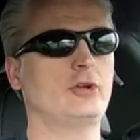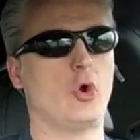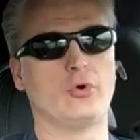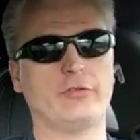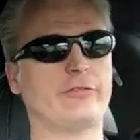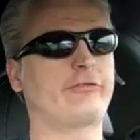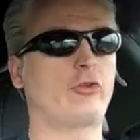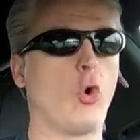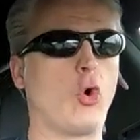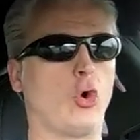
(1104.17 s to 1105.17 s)
Going to the
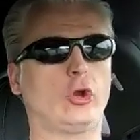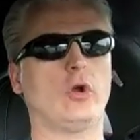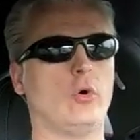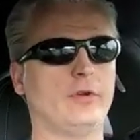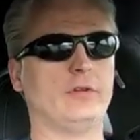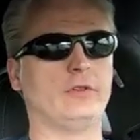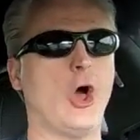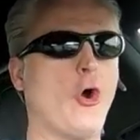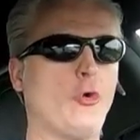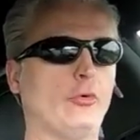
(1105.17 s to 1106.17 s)
store, going to
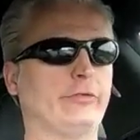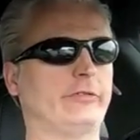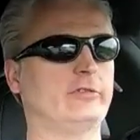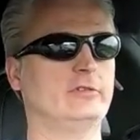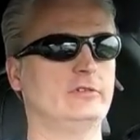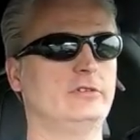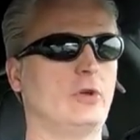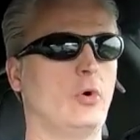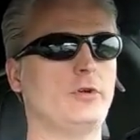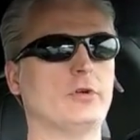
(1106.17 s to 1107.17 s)
Lowe's,
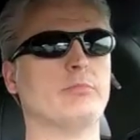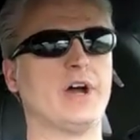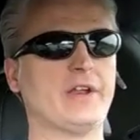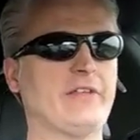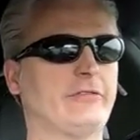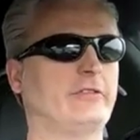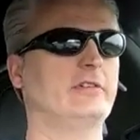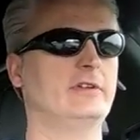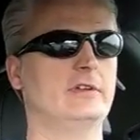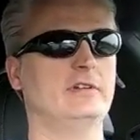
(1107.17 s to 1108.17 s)
going to your buddies,
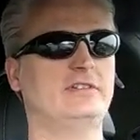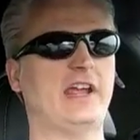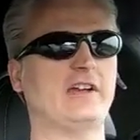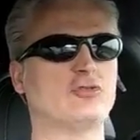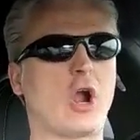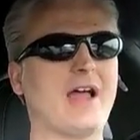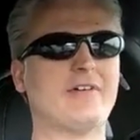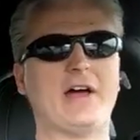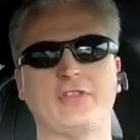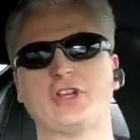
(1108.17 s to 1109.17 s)
taking a
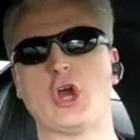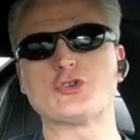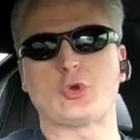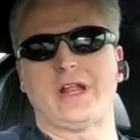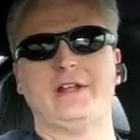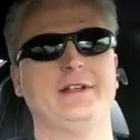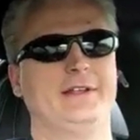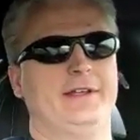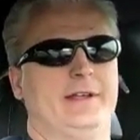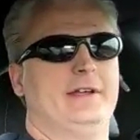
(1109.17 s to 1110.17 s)
drive out in the country
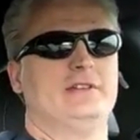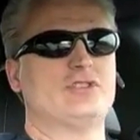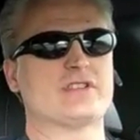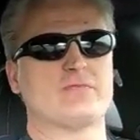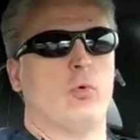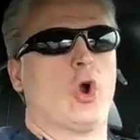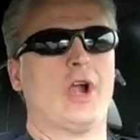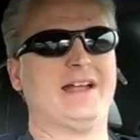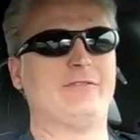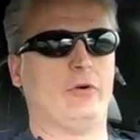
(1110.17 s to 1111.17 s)
just
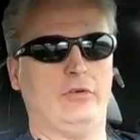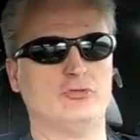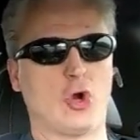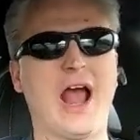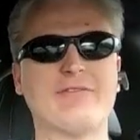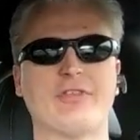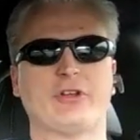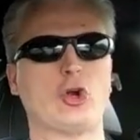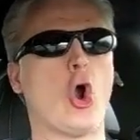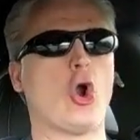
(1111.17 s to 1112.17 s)
wherever, driving
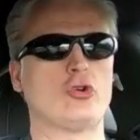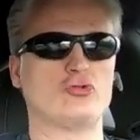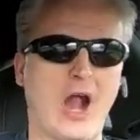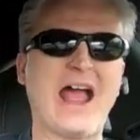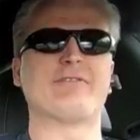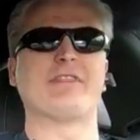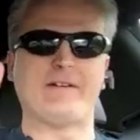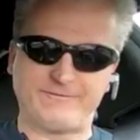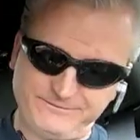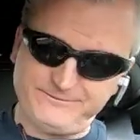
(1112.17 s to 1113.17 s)
the car, driving
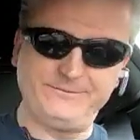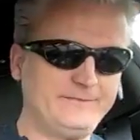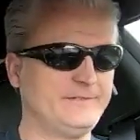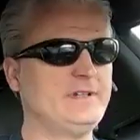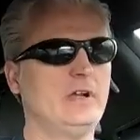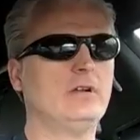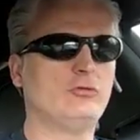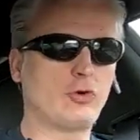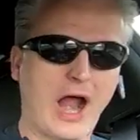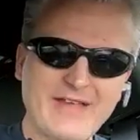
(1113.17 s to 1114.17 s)
the,
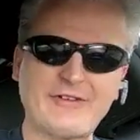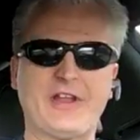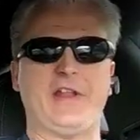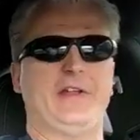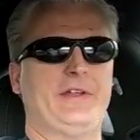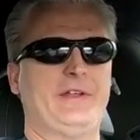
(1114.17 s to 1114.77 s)
driving it.